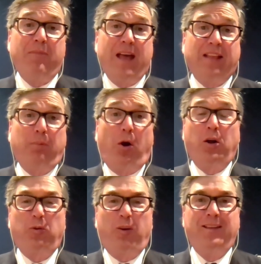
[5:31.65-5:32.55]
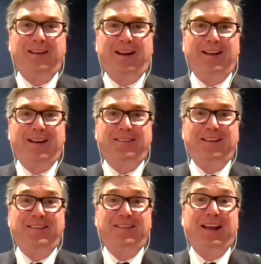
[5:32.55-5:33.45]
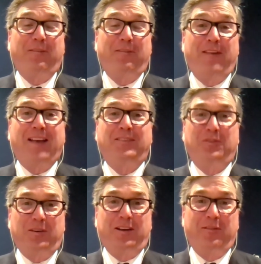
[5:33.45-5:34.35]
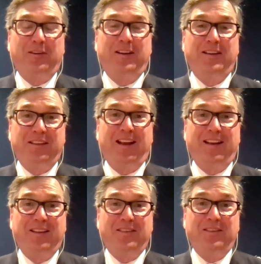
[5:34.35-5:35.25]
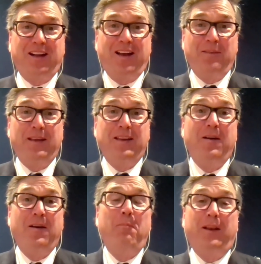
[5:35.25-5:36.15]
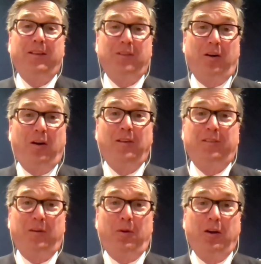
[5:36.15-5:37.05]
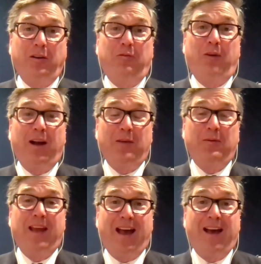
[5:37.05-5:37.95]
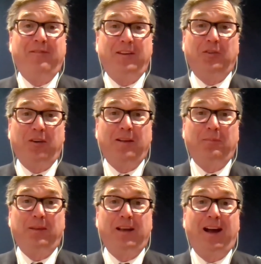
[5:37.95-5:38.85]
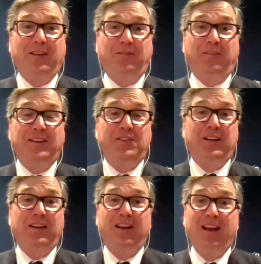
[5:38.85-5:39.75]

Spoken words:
That's part of why the United States has had a faster recovery than any other economy, but it's also part of why we have incredibly high inflation.